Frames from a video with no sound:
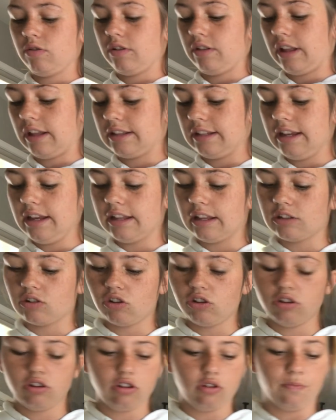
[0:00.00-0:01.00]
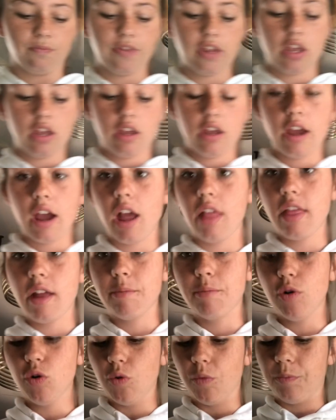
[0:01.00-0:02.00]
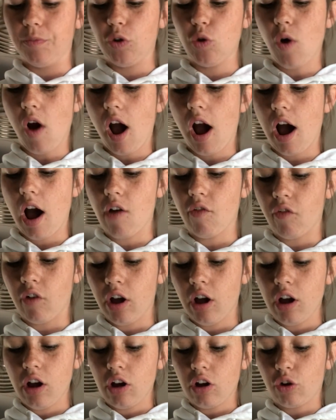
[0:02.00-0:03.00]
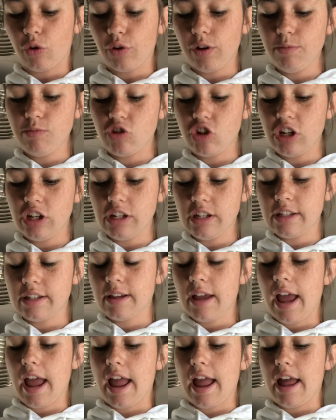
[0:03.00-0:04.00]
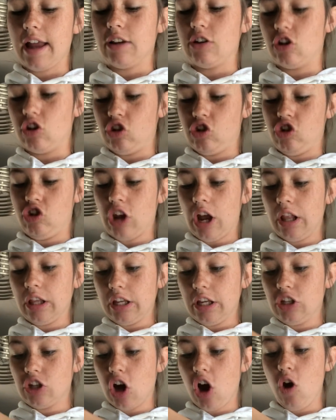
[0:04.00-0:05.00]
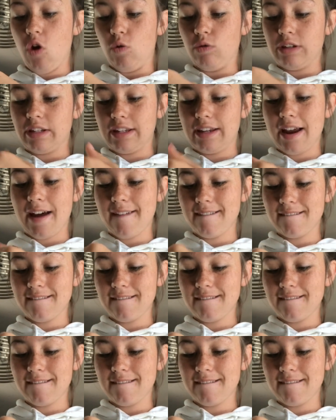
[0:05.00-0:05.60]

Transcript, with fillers: That's it. That's all you do. And then boom, you have cream cheese and jelly toast.